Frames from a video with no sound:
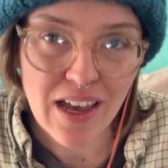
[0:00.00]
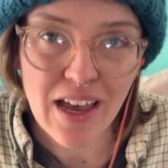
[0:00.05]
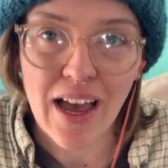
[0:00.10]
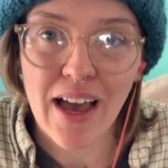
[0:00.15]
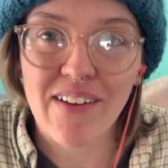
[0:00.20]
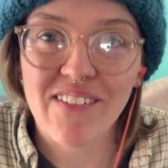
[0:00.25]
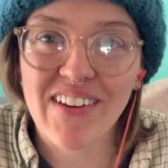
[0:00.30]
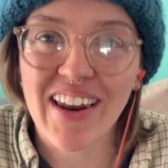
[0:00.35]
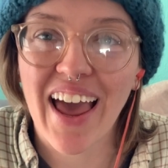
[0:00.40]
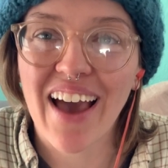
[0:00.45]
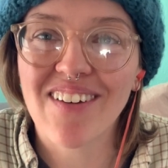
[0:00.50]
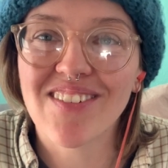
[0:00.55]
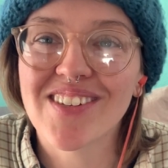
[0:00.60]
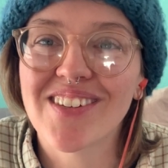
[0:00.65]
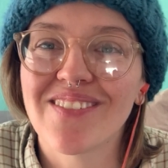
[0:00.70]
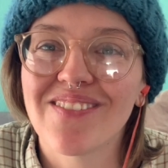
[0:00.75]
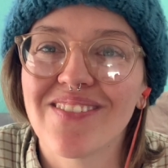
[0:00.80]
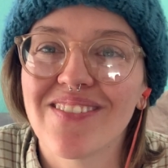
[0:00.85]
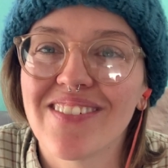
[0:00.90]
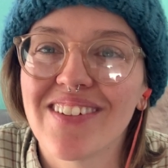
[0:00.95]
I'm going to have
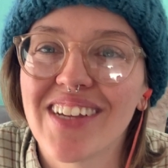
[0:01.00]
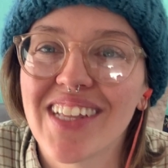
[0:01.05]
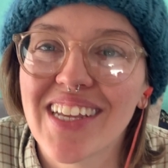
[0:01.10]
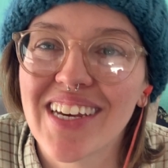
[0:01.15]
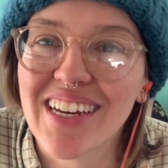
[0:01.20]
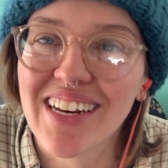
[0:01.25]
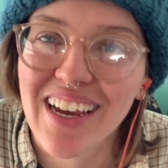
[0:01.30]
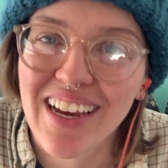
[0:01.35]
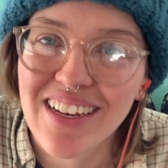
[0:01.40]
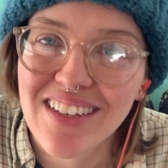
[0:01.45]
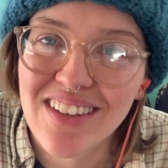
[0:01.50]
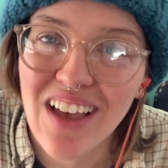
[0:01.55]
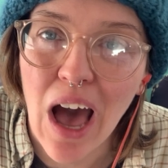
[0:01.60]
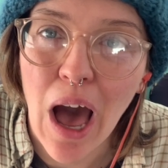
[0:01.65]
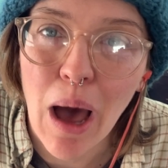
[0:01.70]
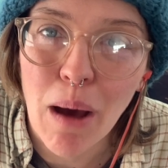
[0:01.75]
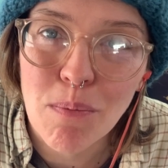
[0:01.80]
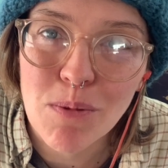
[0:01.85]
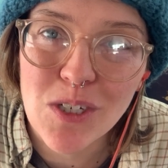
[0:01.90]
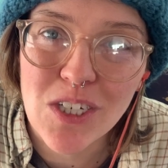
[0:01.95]
some really nice
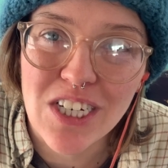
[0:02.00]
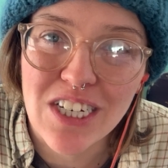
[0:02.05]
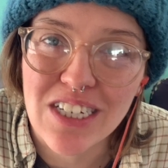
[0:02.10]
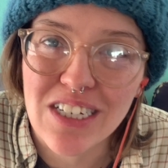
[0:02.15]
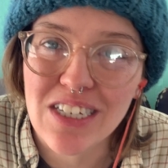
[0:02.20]
options